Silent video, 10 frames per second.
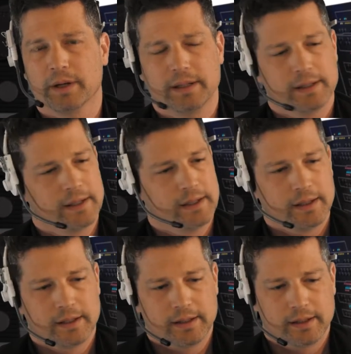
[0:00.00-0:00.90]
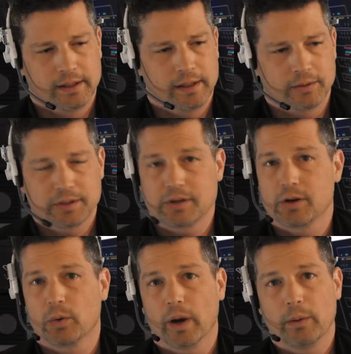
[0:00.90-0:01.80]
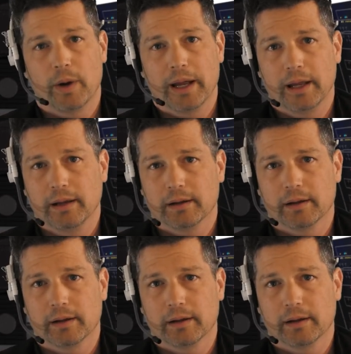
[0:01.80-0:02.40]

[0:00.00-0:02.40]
but you know, such a great way